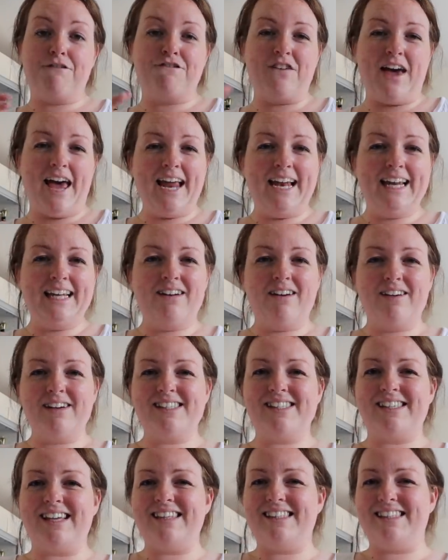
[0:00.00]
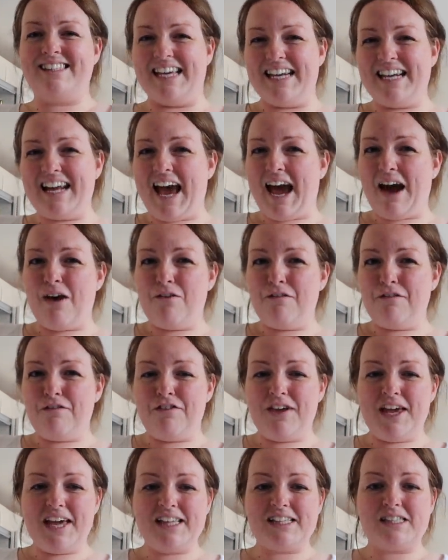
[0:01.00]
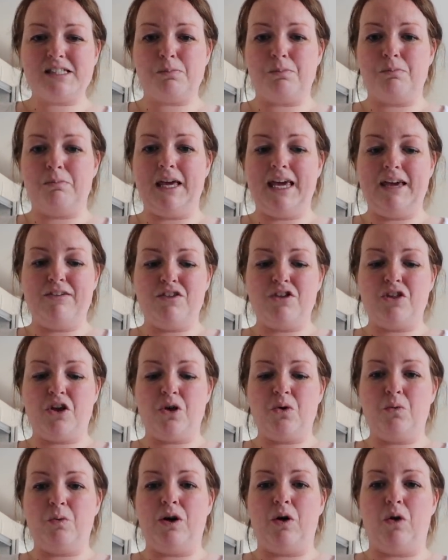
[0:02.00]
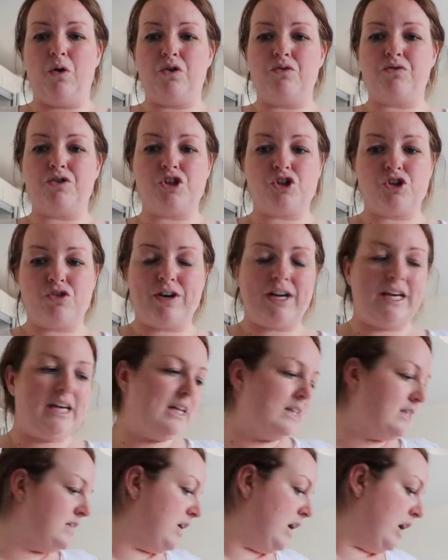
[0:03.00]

fairly nice dinner outfits even though we're on a retreat